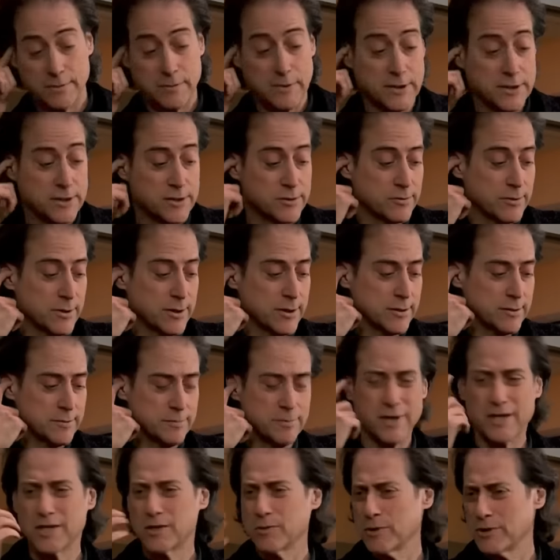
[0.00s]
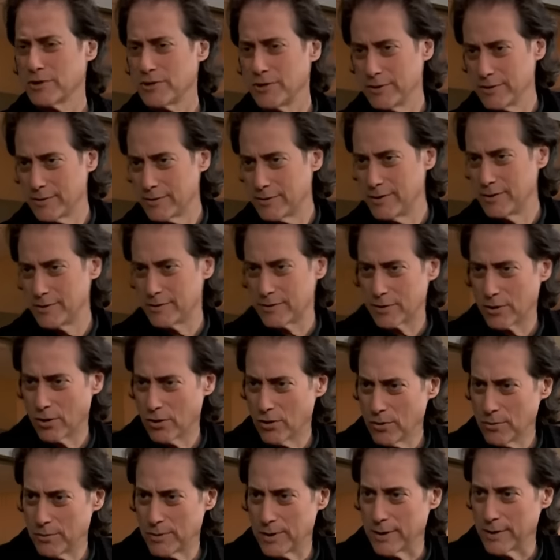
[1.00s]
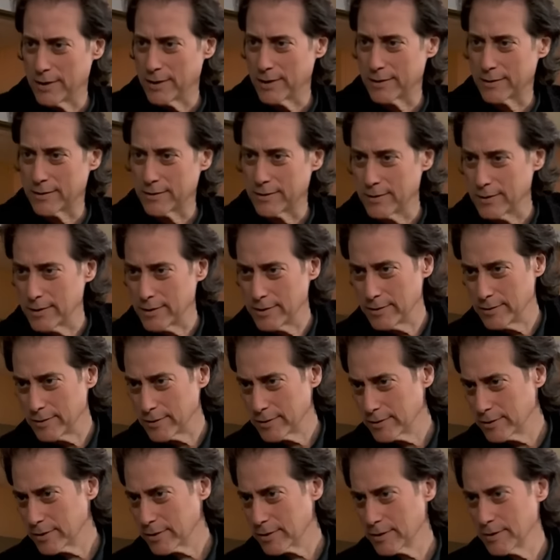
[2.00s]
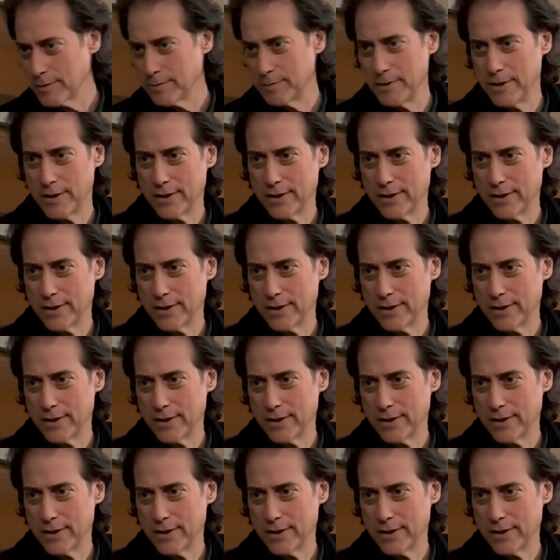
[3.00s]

She means well. By the way, she's told me that you go to the